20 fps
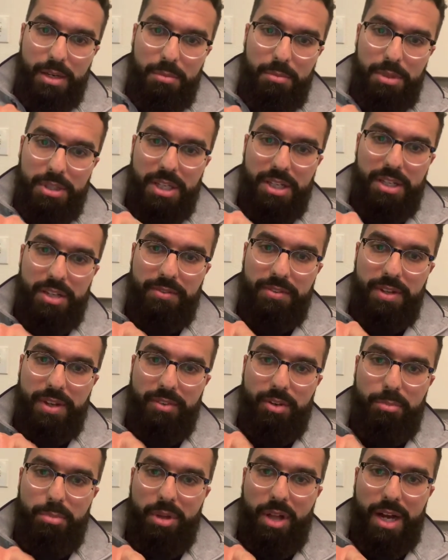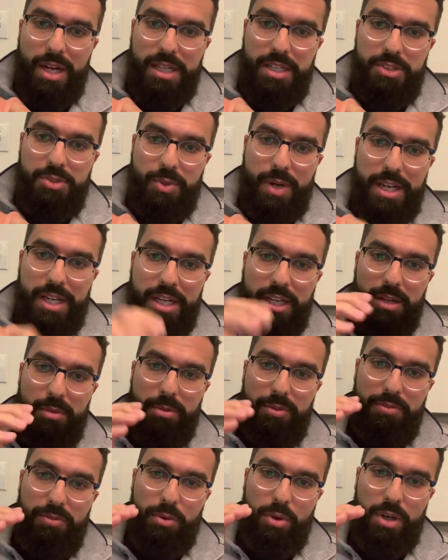but then if you have a blockage right here
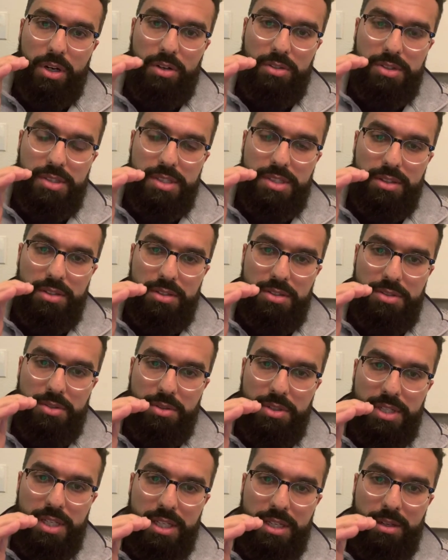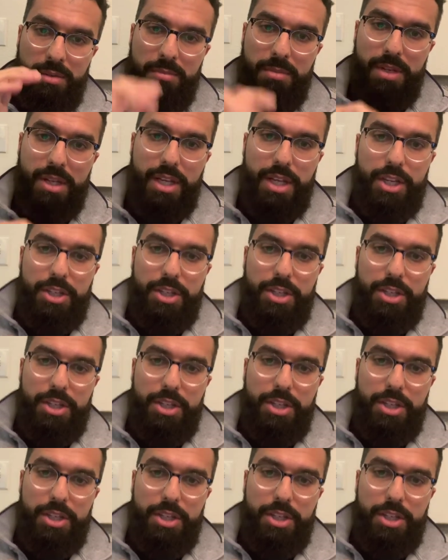before it goes into the duodenum,